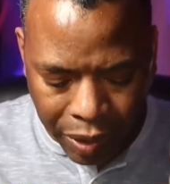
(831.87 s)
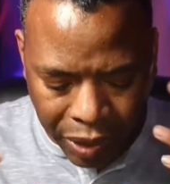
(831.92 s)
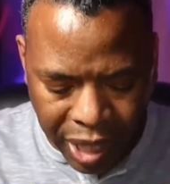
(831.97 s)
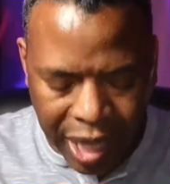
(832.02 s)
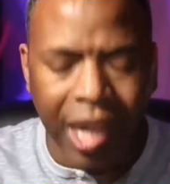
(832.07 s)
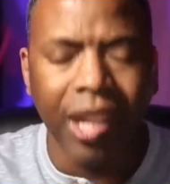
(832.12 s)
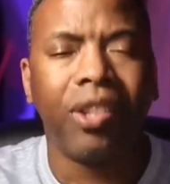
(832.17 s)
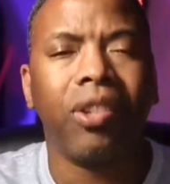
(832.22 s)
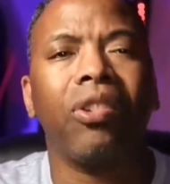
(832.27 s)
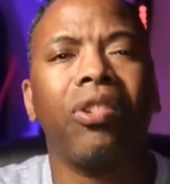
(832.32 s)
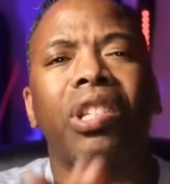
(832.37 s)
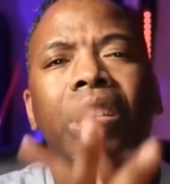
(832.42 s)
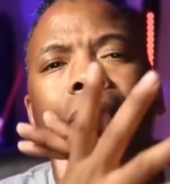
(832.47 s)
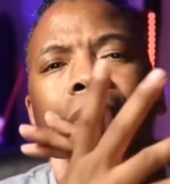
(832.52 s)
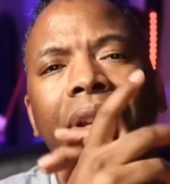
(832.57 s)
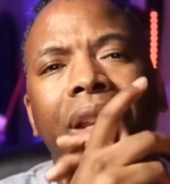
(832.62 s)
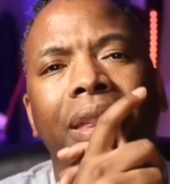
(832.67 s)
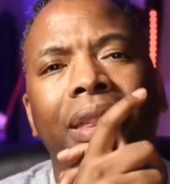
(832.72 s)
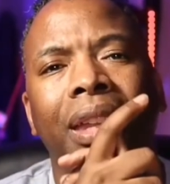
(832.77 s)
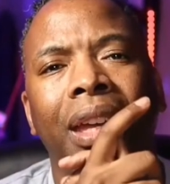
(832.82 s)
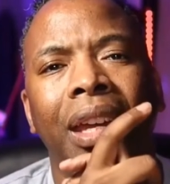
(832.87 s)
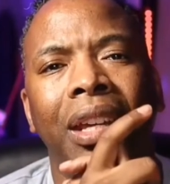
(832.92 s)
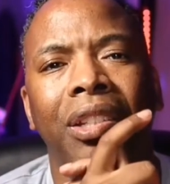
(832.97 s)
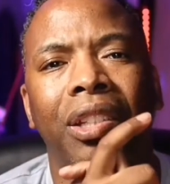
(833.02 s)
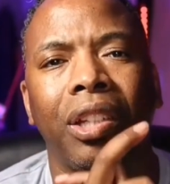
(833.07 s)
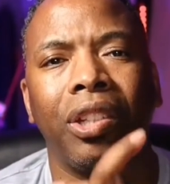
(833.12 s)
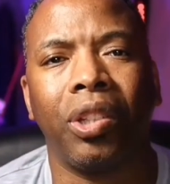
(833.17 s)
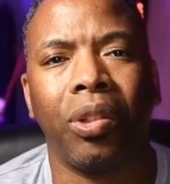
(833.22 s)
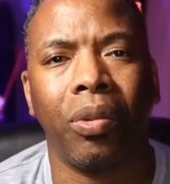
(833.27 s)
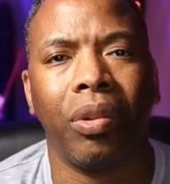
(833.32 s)
These are some of the
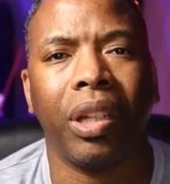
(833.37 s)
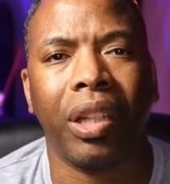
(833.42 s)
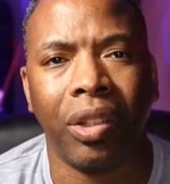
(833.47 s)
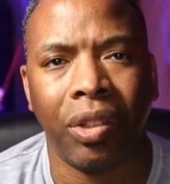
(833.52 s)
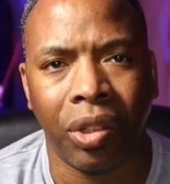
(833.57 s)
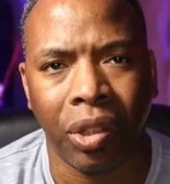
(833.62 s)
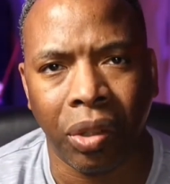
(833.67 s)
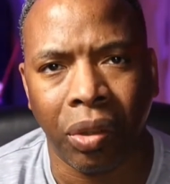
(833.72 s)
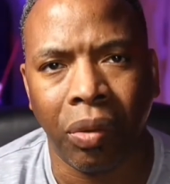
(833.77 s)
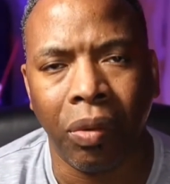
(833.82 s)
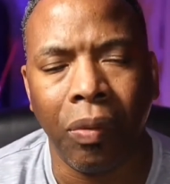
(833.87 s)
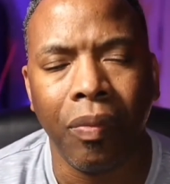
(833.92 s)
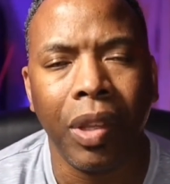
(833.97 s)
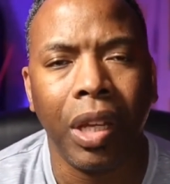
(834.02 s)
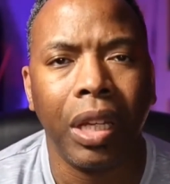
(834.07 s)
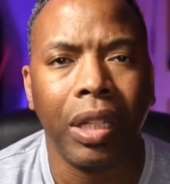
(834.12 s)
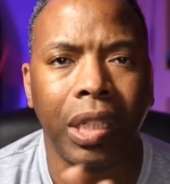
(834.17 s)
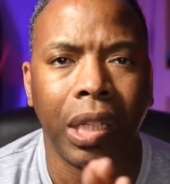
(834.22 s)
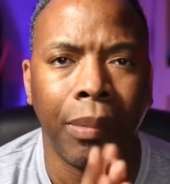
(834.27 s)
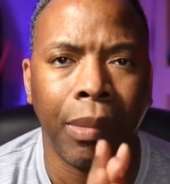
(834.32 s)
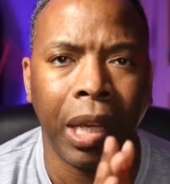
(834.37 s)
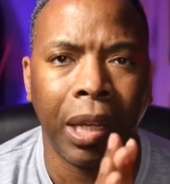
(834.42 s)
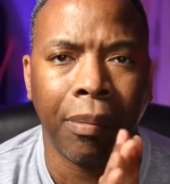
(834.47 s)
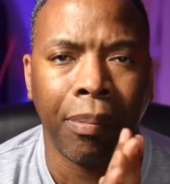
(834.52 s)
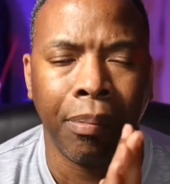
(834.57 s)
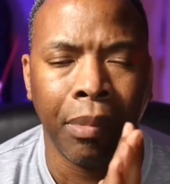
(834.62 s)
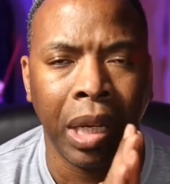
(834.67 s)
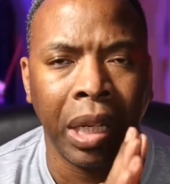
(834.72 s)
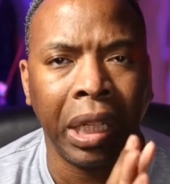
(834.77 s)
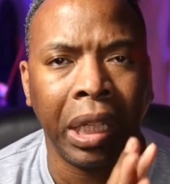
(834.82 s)
things that you can do to
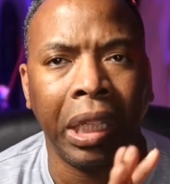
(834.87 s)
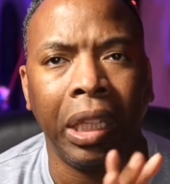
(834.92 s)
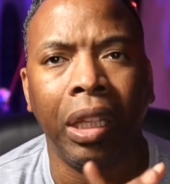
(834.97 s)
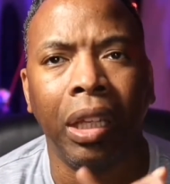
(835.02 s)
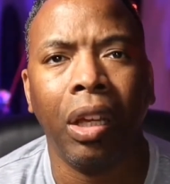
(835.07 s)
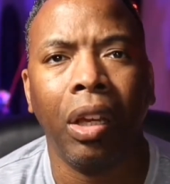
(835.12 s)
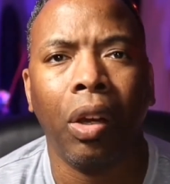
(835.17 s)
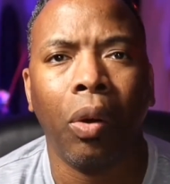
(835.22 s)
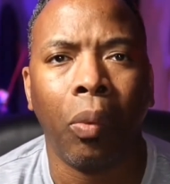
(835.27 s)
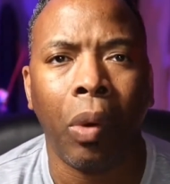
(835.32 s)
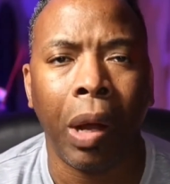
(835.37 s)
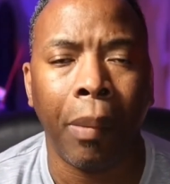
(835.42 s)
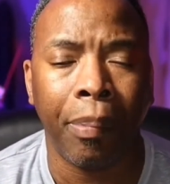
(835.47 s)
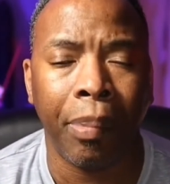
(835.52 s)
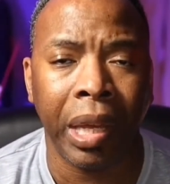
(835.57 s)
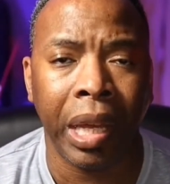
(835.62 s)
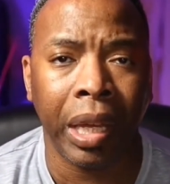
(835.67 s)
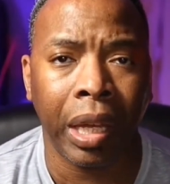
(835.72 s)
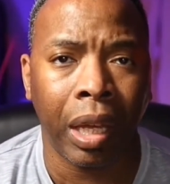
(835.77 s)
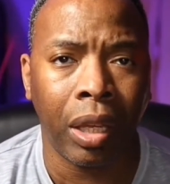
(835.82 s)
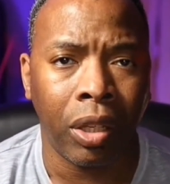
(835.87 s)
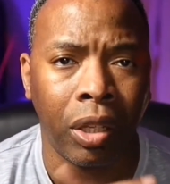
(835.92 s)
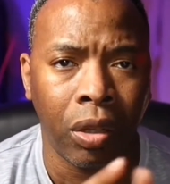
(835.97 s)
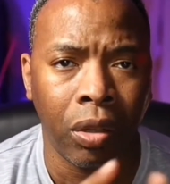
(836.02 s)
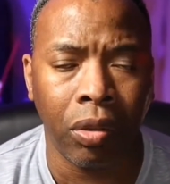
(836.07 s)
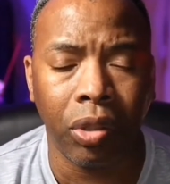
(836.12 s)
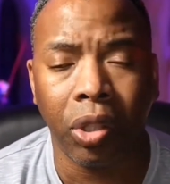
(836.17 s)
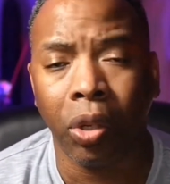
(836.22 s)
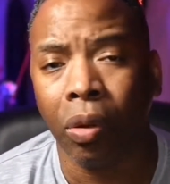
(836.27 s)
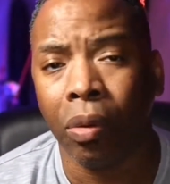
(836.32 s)
make money while being a
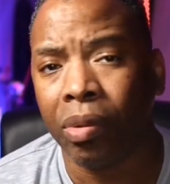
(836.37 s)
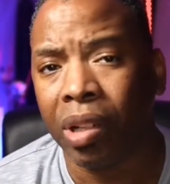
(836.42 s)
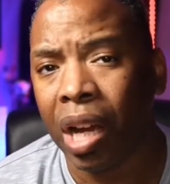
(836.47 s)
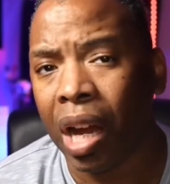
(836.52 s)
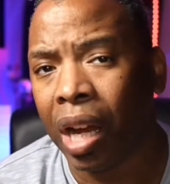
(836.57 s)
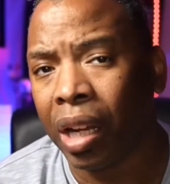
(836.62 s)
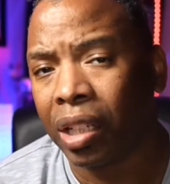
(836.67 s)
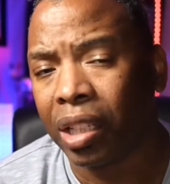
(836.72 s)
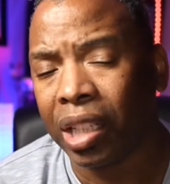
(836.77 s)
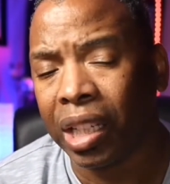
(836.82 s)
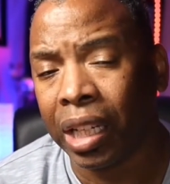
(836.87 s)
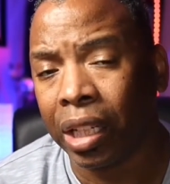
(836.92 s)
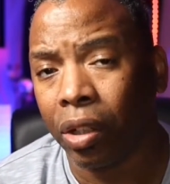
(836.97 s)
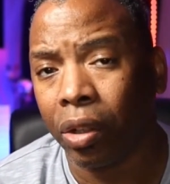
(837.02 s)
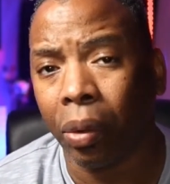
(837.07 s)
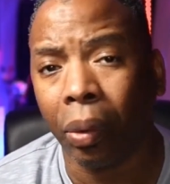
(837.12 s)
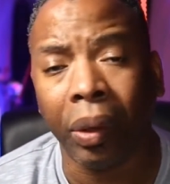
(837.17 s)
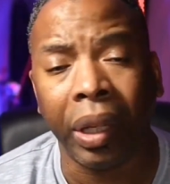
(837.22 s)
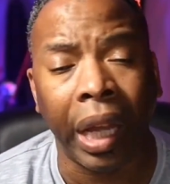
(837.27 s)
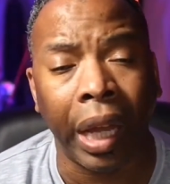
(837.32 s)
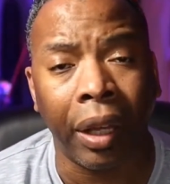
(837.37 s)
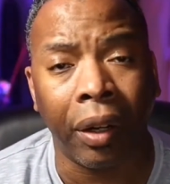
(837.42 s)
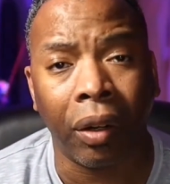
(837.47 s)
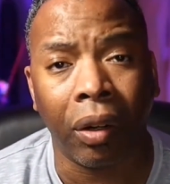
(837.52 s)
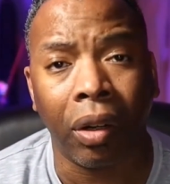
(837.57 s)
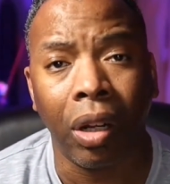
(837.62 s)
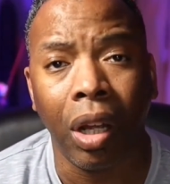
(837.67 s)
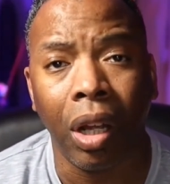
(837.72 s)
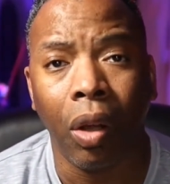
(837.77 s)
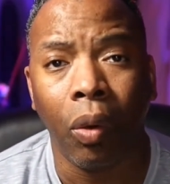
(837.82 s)
YouTube content
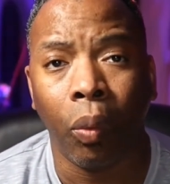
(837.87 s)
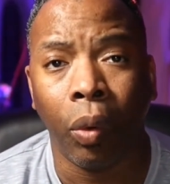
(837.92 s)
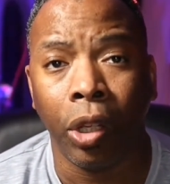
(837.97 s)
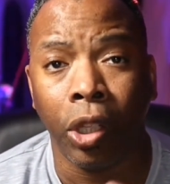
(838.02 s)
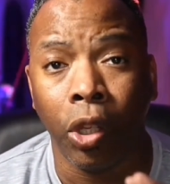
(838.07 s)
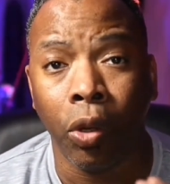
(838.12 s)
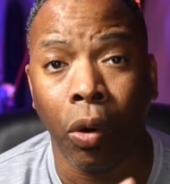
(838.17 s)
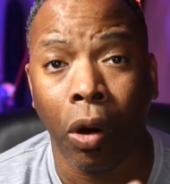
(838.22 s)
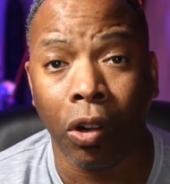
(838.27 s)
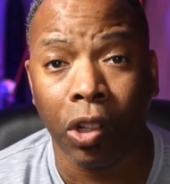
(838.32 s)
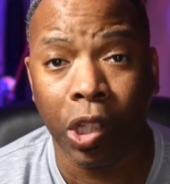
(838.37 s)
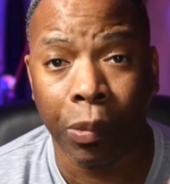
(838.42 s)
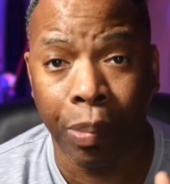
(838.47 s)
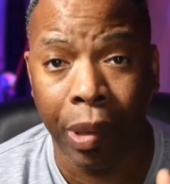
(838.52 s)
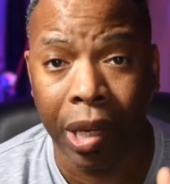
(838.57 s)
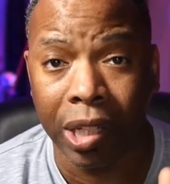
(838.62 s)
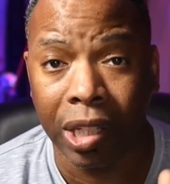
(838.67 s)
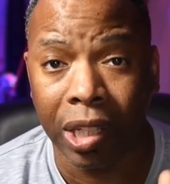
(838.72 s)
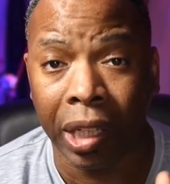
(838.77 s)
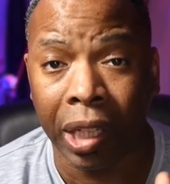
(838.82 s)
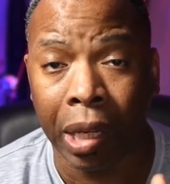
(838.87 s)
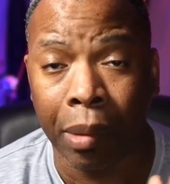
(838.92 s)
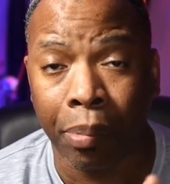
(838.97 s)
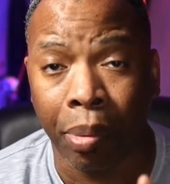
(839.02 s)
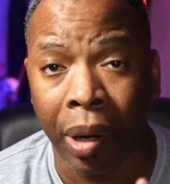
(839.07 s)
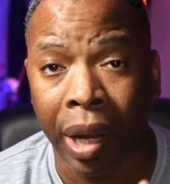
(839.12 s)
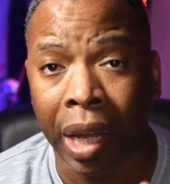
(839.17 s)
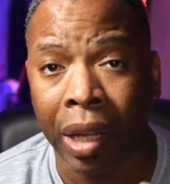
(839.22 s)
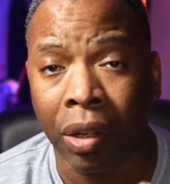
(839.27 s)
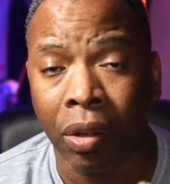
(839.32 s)
creator when you are especially a
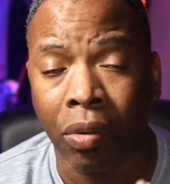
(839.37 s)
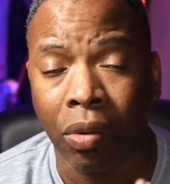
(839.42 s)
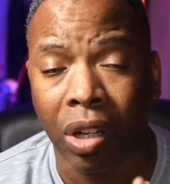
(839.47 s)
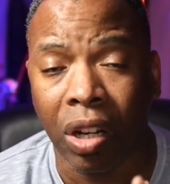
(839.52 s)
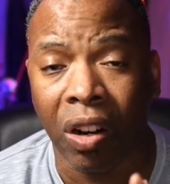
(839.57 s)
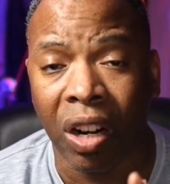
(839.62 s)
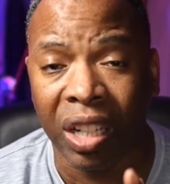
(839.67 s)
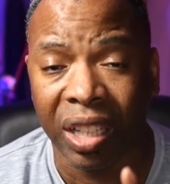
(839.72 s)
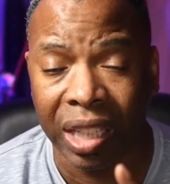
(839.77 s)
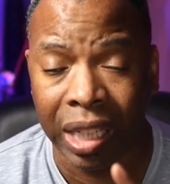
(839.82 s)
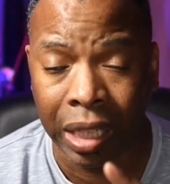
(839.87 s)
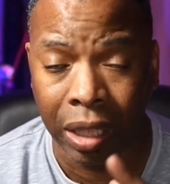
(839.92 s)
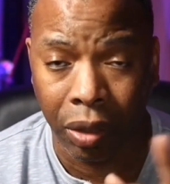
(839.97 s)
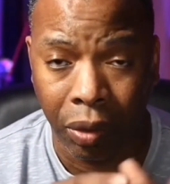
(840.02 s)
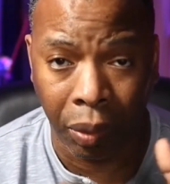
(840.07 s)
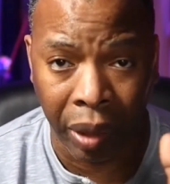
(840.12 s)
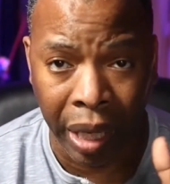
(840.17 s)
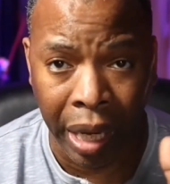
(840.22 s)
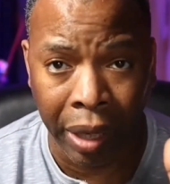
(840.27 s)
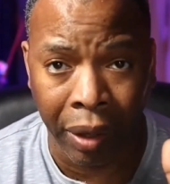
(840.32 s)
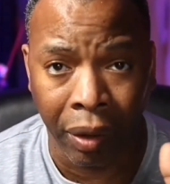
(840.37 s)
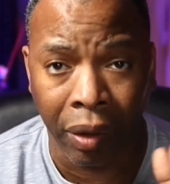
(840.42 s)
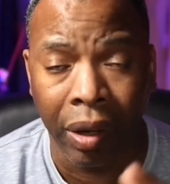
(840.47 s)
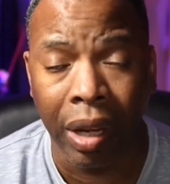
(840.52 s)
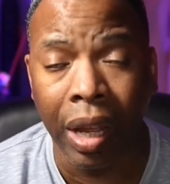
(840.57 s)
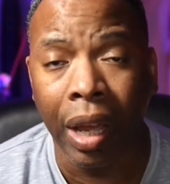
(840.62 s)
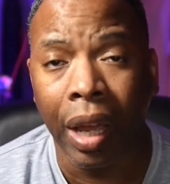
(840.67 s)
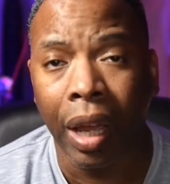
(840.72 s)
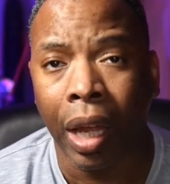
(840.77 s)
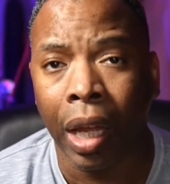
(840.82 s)
brand new content
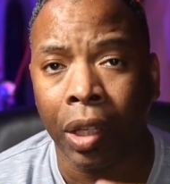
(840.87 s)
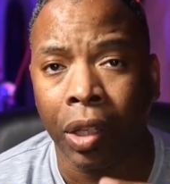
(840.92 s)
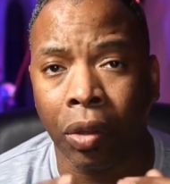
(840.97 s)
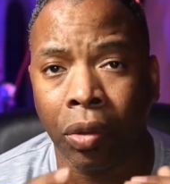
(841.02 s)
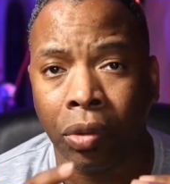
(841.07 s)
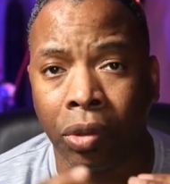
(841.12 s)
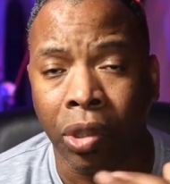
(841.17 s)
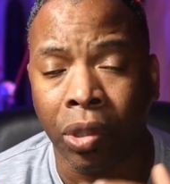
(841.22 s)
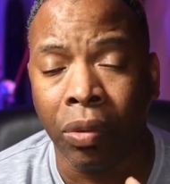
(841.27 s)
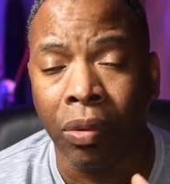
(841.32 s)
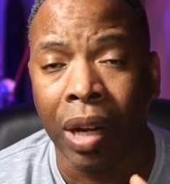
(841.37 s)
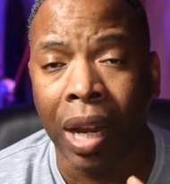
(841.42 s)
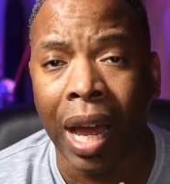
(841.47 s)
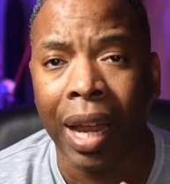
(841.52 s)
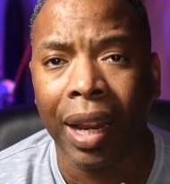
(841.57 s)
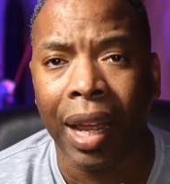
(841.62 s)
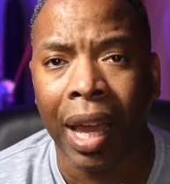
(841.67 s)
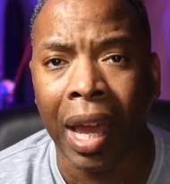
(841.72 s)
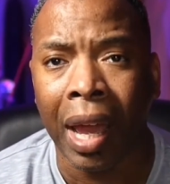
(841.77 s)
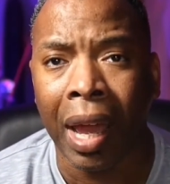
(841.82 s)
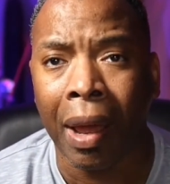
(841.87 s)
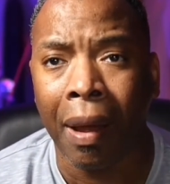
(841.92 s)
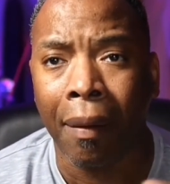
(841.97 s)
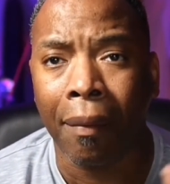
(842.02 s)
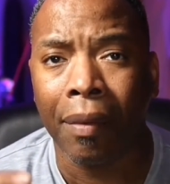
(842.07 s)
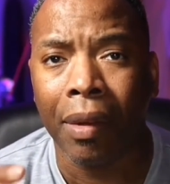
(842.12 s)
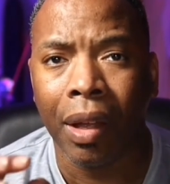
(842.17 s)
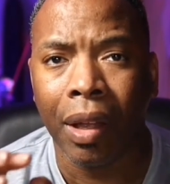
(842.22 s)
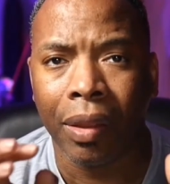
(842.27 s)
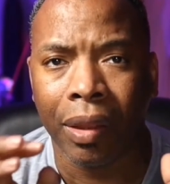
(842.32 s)
creator and you do not
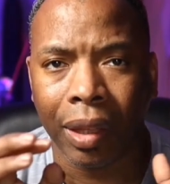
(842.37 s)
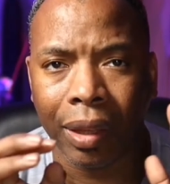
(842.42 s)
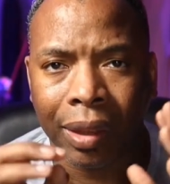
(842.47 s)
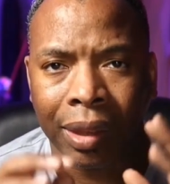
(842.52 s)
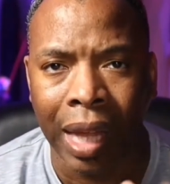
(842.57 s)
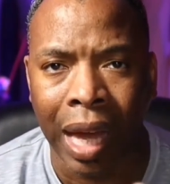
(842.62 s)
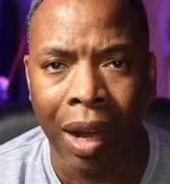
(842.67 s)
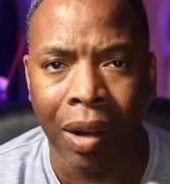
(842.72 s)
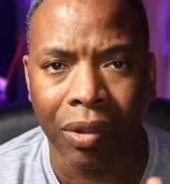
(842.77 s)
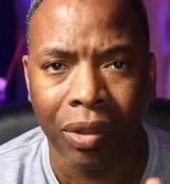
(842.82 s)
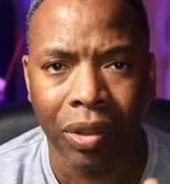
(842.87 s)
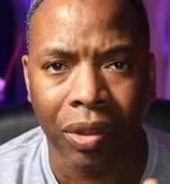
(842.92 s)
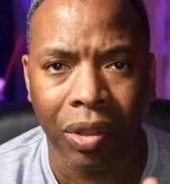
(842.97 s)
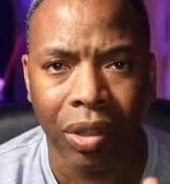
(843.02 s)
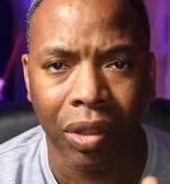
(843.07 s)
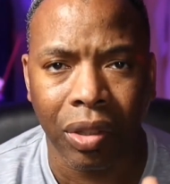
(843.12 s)
have the 1,000